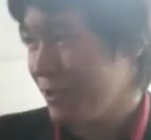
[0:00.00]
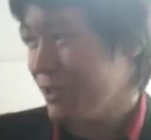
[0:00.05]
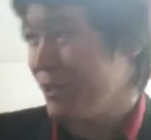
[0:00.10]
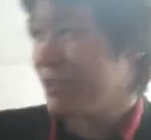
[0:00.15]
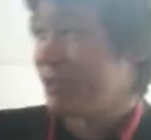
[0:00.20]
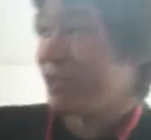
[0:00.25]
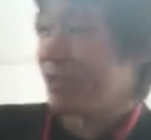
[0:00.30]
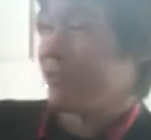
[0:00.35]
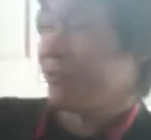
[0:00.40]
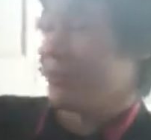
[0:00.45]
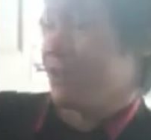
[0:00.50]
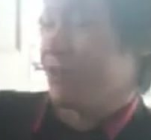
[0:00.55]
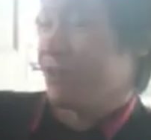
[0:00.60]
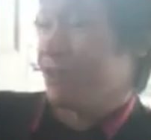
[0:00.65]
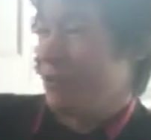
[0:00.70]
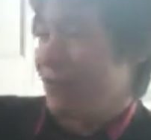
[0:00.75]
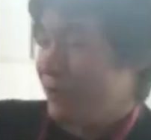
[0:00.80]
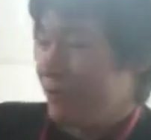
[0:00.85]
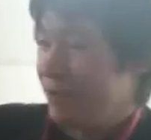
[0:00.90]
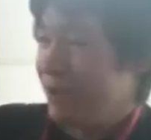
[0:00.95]
It sounds
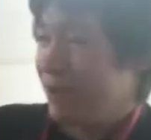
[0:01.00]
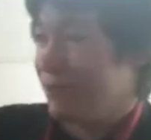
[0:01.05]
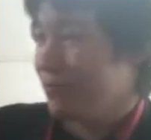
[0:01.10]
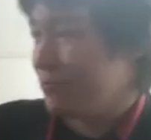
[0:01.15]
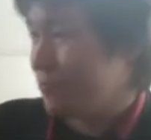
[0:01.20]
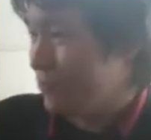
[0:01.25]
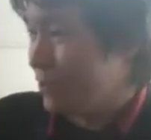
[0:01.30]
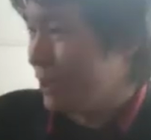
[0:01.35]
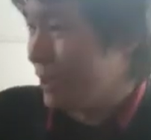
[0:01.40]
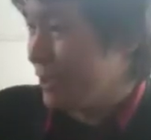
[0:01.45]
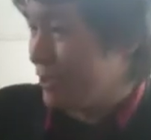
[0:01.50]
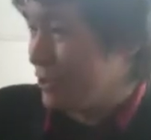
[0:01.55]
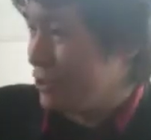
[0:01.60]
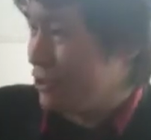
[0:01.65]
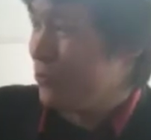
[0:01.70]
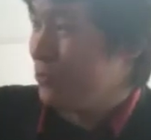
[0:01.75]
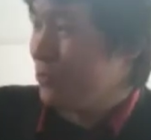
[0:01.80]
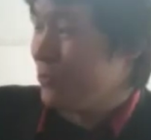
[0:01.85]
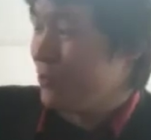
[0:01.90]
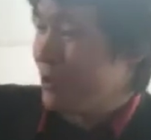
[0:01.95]
like really
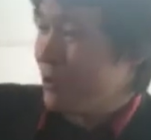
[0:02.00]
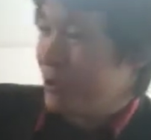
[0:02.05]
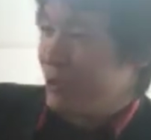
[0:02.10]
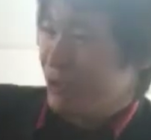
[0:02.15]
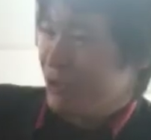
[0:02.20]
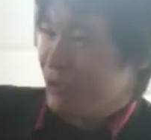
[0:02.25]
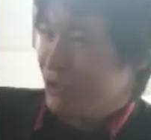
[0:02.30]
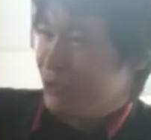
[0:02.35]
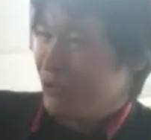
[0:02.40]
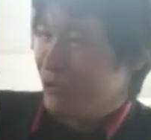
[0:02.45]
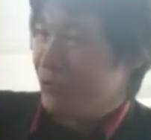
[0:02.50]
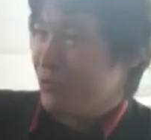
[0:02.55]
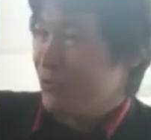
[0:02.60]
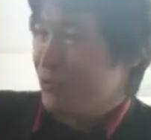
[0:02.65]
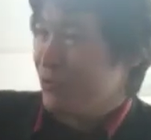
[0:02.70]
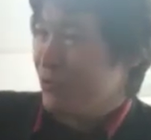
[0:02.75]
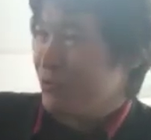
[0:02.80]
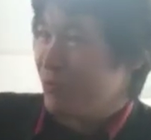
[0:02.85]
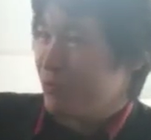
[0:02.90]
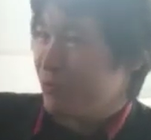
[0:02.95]

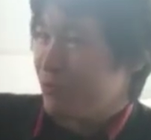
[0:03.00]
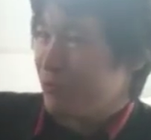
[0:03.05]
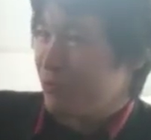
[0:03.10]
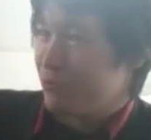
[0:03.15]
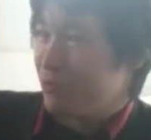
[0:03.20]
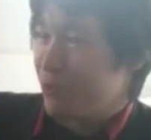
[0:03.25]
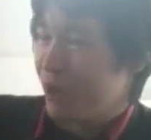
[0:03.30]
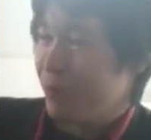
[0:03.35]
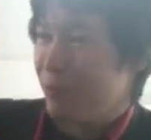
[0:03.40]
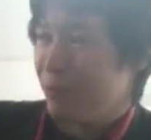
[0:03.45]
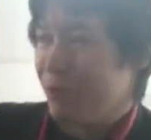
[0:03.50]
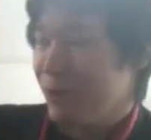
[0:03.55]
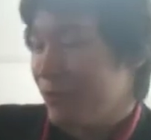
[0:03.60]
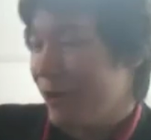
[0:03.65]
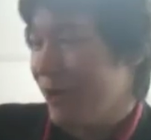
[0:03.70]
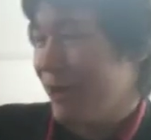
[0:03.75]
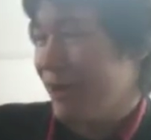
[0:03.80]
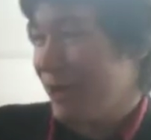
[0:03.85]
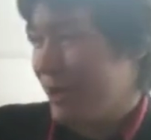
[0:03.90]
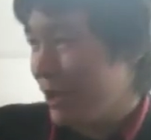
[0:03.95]
you probably
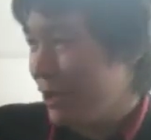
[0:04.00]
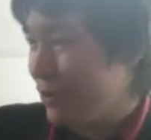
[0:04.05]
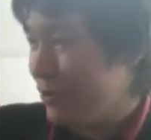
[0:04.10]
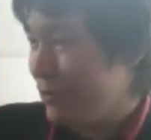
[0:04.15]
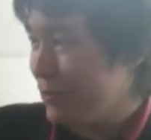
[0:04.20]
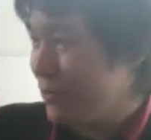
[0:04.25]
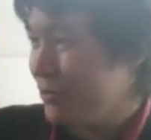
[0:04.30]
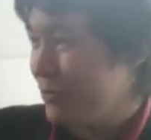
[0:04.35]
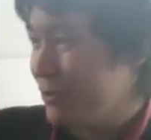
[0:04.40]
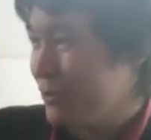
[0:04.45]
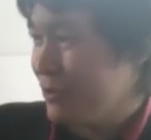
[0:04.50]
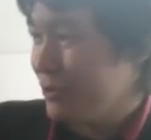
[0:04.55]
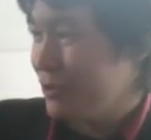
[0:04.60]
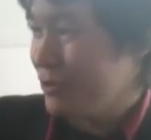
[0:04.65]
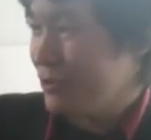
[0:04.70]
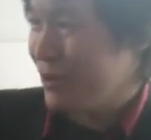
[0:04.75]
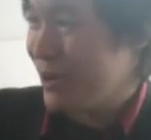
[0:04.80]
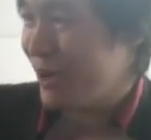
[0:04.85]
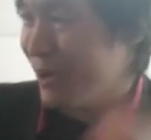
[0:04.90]
right now you